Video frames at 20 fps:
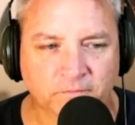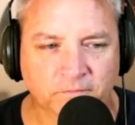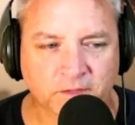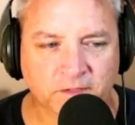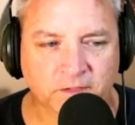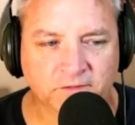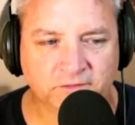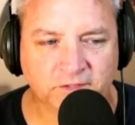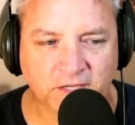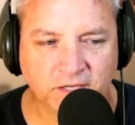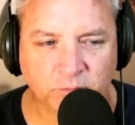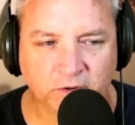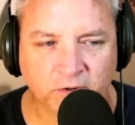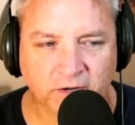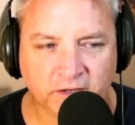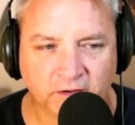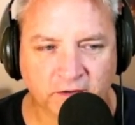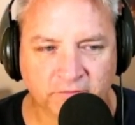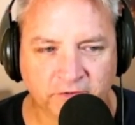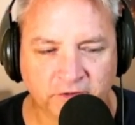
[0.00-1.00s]
see where you
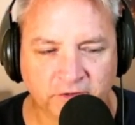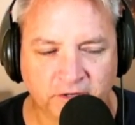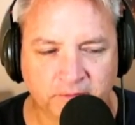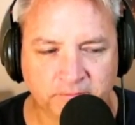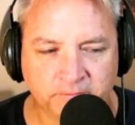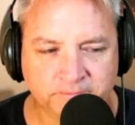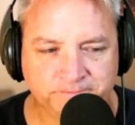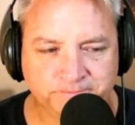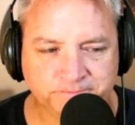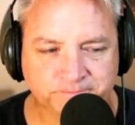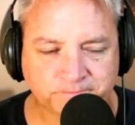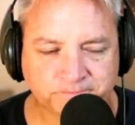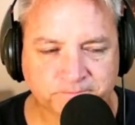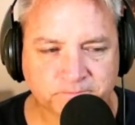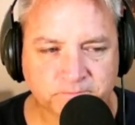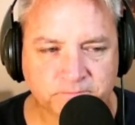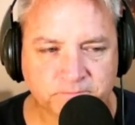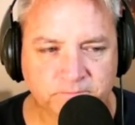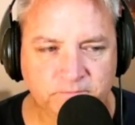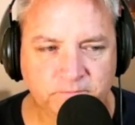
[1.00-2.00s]
come from.
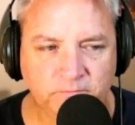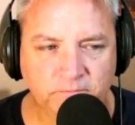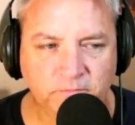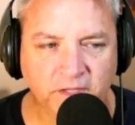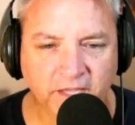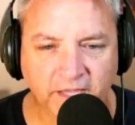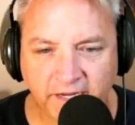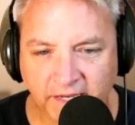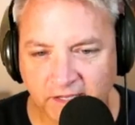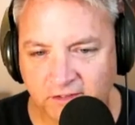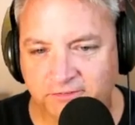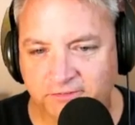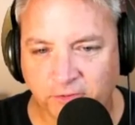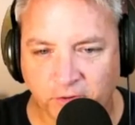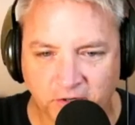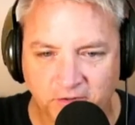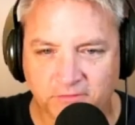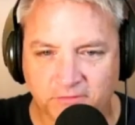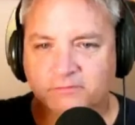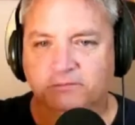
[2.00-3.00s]
It is
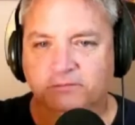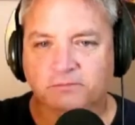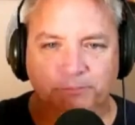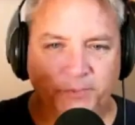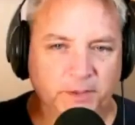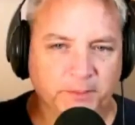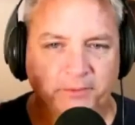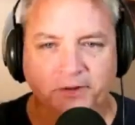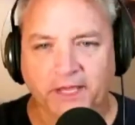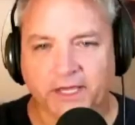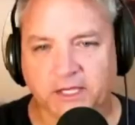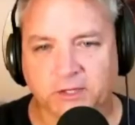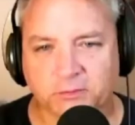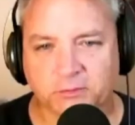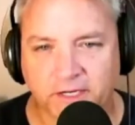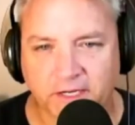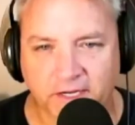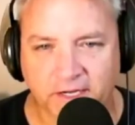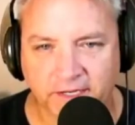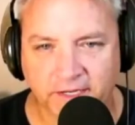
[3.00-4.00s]
for people like you
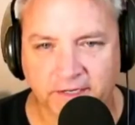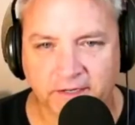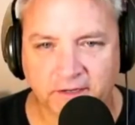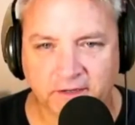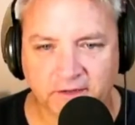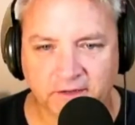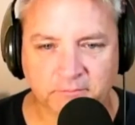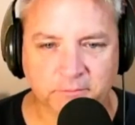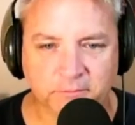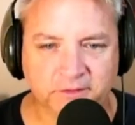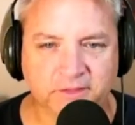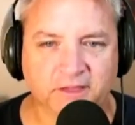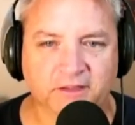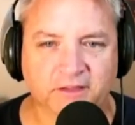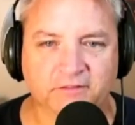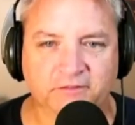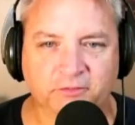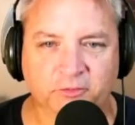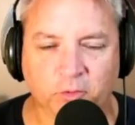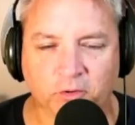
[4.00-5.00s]
and I, but
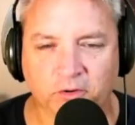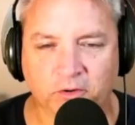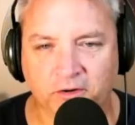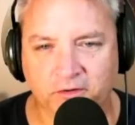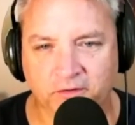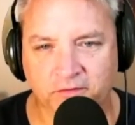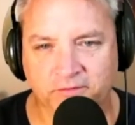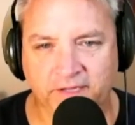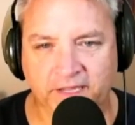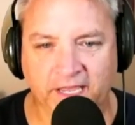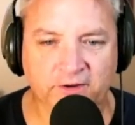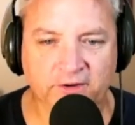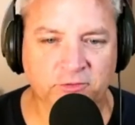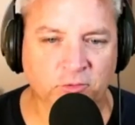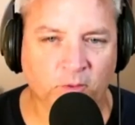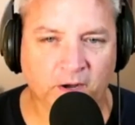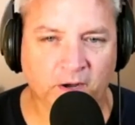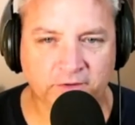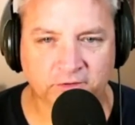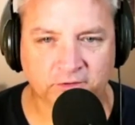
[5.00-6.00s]
then for
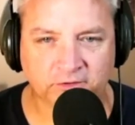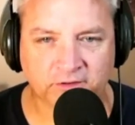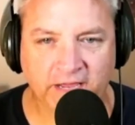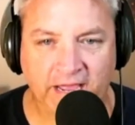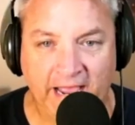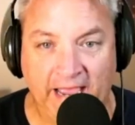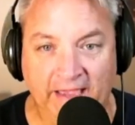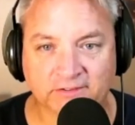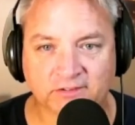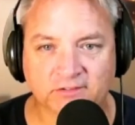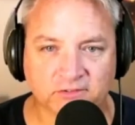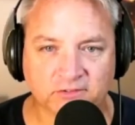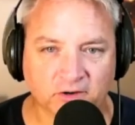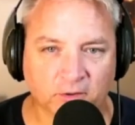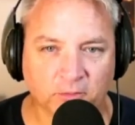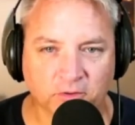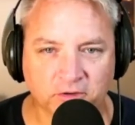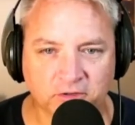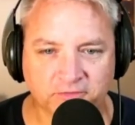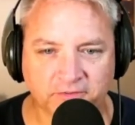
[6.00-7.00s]
casual watchers to ask
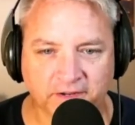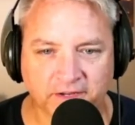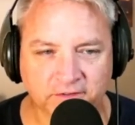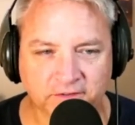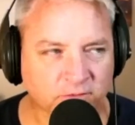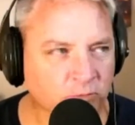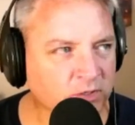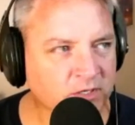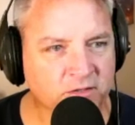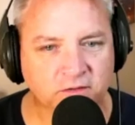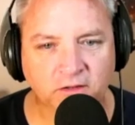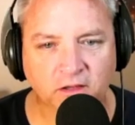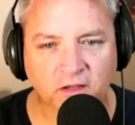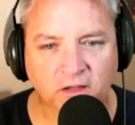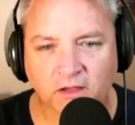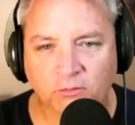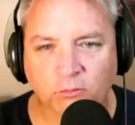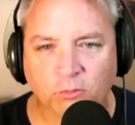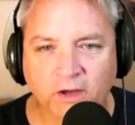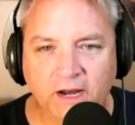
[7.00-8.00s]
Star Wars fans, what
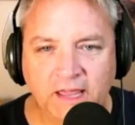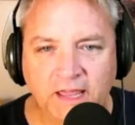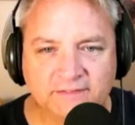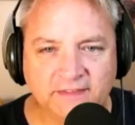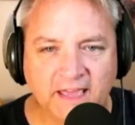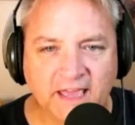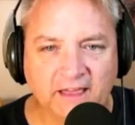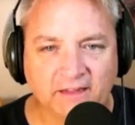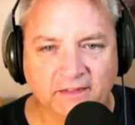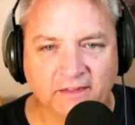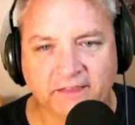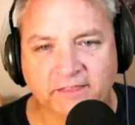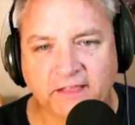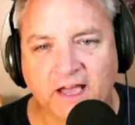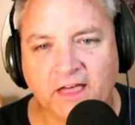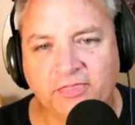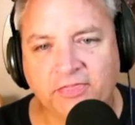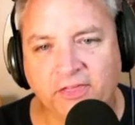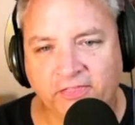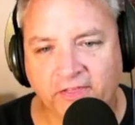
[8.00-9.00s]
is that? Like,
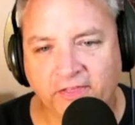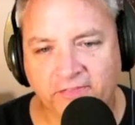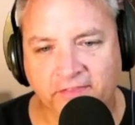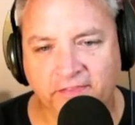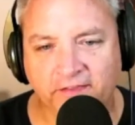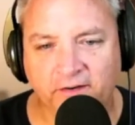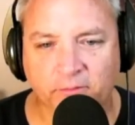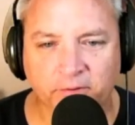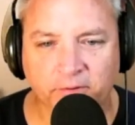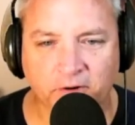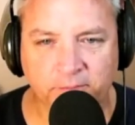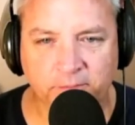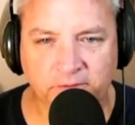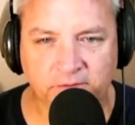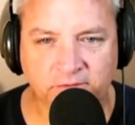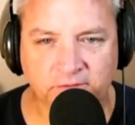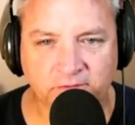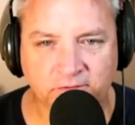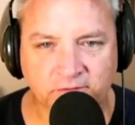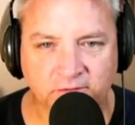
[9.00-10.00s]
I think they did it on
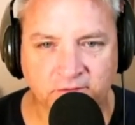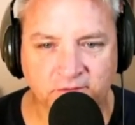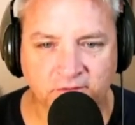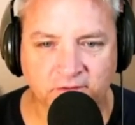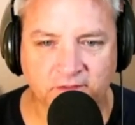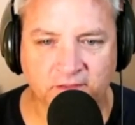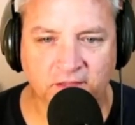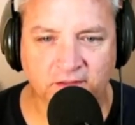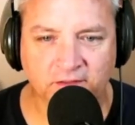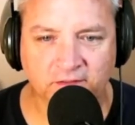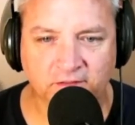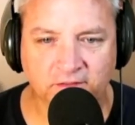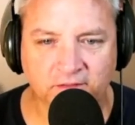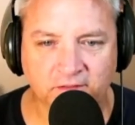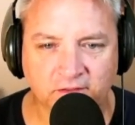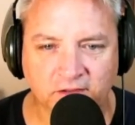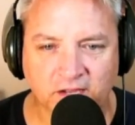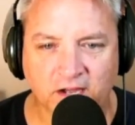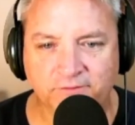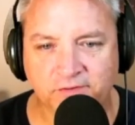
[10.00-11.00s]
purpose so that
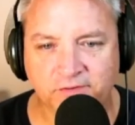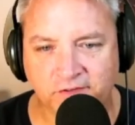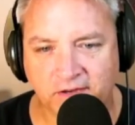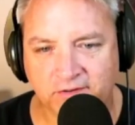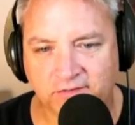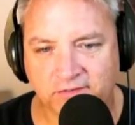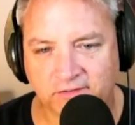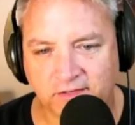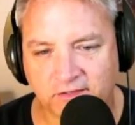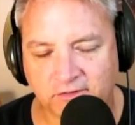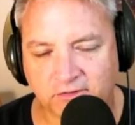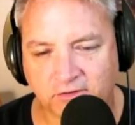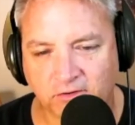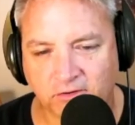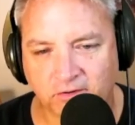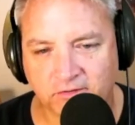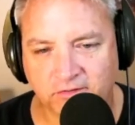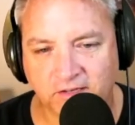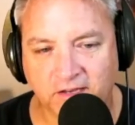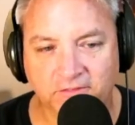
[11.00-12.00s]
the conversation then
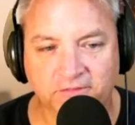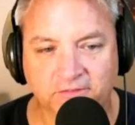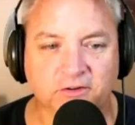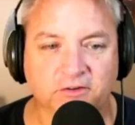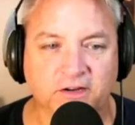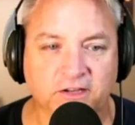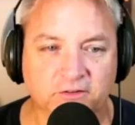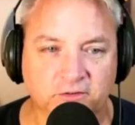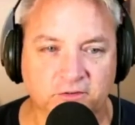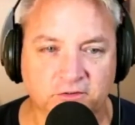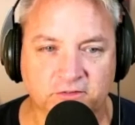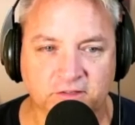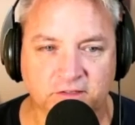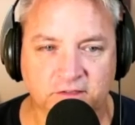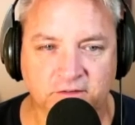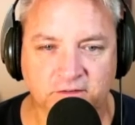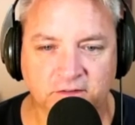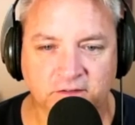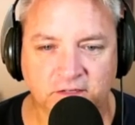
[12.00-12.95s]
starts if they're interested,